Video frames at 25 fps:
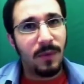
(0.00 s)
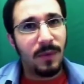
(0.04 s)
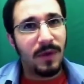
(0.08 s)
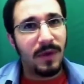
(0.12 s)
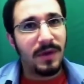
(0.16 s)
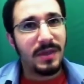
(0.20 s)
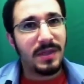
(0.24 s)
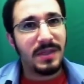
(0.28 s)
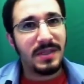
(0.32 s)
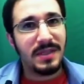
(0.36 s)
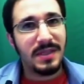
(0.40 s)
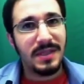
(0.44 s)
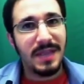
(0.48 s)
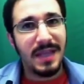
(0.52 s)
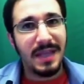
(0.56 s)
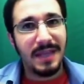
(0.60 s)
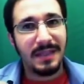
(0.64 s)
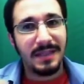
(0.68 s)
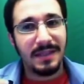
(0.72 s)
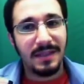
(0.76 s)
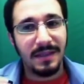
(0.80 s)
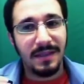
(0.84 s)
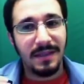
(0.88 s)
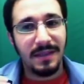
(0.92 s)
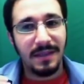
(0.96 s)
awareness
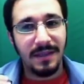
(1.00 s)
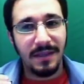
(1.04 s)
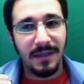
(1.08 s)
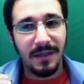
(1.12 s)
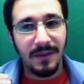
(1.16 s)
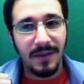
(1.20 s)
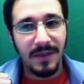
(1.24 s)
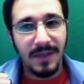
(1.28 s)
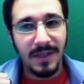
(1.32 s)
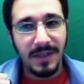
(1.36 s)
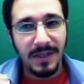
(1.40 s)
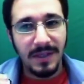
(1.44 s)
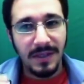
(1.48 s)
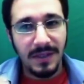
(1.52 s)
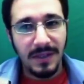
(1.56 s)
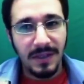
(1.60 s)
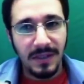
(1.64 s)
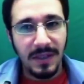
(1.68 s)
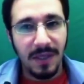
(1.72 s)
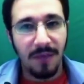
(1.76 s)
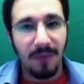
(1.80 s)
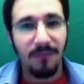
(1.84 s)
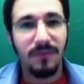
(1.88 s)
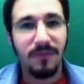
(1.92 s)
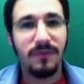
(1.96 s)
that there is
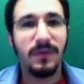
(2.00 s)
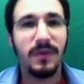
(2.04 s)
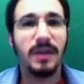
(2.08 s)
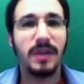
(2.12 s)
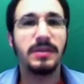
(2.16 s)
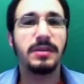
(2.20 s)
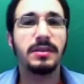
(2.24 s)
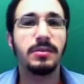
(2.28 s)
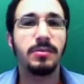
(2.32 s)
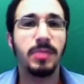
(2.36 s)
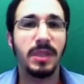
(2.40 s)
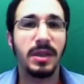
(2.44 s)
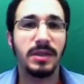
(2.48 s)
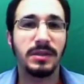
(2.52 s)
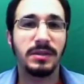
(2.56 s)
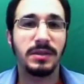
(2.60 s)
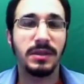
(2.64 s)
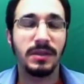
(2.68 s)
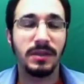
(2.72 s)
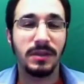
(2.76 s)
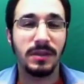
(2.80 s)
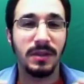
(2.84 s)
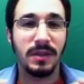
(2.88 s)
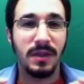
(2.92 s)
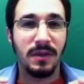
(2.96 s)
some
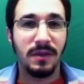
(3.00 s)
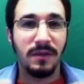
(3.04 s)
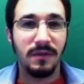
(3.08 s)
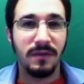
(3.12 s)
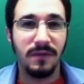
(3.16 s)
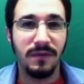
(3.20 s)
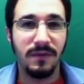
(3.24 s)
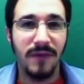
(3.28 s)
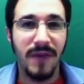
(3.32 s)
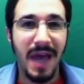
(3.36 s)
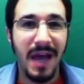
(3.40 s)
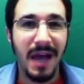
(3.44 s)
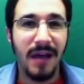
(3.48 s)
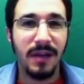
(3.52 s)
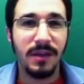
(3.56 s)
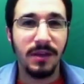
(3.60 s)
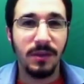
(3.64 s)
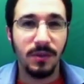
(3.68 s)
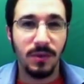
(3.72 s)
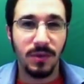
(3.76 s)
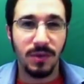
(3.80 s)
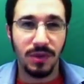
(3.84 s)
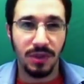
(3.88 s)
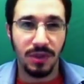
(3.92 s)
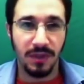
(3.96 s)
fundamental
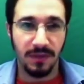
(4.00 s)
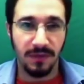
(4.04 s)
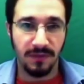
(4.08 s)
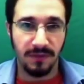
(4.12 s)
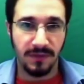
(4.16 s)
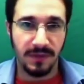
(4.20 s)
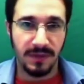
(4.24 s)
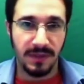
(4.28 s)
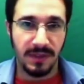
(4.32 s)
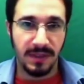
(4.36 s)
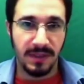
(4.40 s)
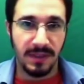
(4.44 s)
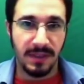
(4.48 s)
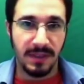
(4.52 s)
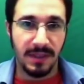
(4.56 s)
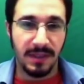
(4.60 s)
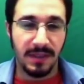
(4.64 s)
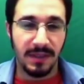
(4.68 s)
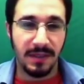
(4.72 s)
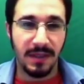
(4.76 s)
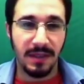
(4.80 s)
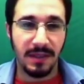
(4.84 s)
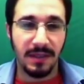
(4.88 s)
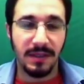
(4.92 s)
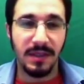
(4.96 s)
value shift
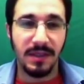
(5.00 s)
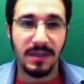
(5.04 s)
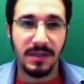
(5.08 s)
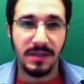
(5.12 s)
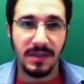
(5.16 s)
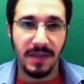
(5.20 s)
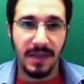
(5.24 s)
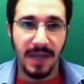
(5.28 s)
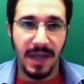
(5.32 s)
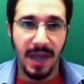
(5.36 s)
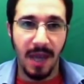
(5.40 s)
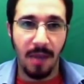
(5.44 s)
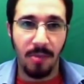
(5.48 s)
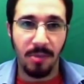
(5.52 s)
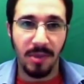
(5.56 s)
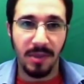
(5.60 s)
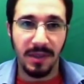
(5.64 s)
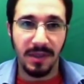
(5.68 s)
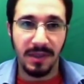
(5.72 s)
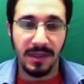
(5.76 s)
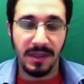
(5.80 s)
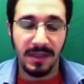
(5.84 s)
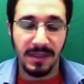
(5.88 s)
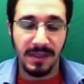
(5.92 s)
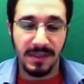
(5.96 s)
that needs to
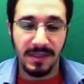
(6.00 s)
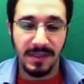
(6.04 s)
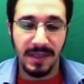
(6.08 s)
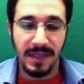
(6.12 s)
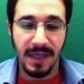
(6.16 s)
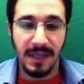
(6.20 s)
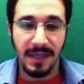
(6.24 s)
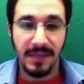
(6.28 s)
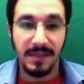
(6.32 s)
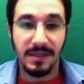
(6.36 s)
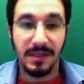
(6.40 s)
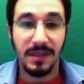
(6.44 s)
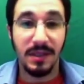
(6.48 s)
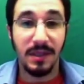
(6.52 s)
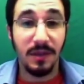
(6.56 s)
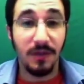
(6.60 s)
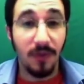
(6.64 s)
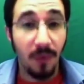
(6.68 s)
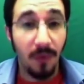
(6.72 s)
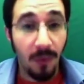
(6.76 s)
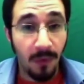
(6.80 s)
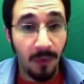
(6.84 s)
happen these days in